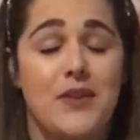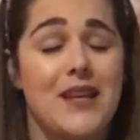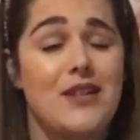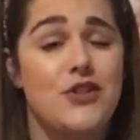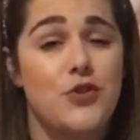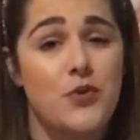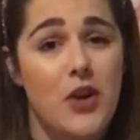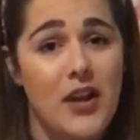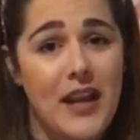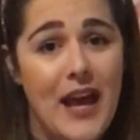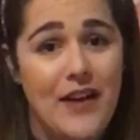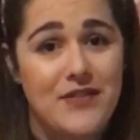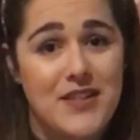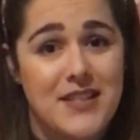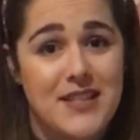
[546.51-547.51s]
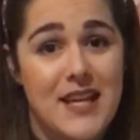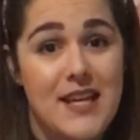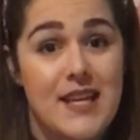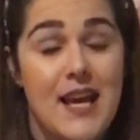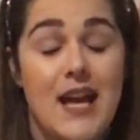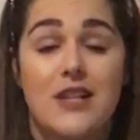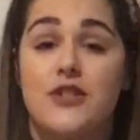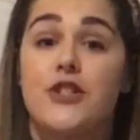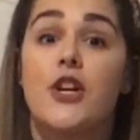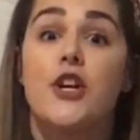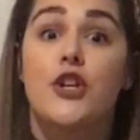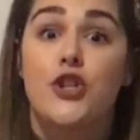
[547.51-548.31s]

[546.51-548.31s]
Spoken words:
They do not have to say yes.